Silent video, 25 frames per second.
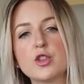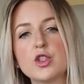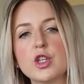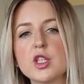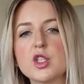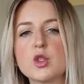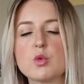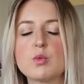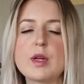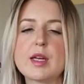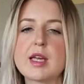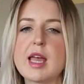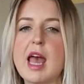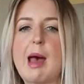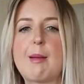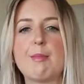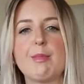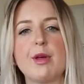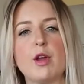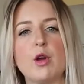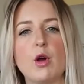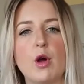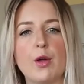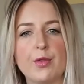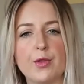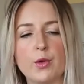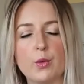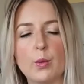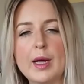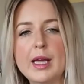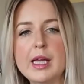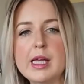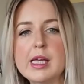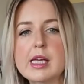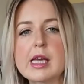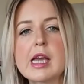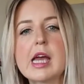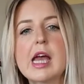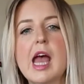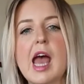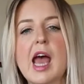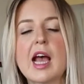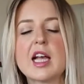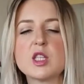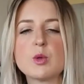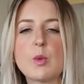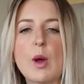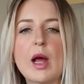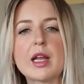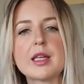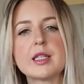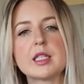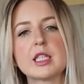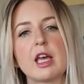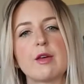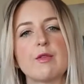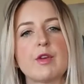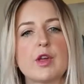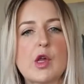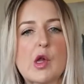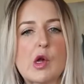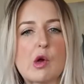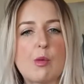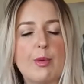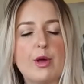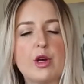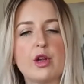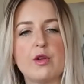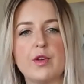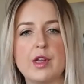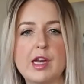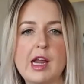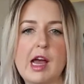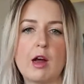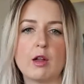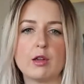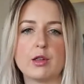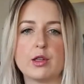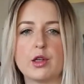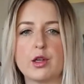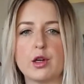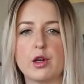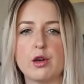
just recapping on the week as well as giving you a bit of an outlook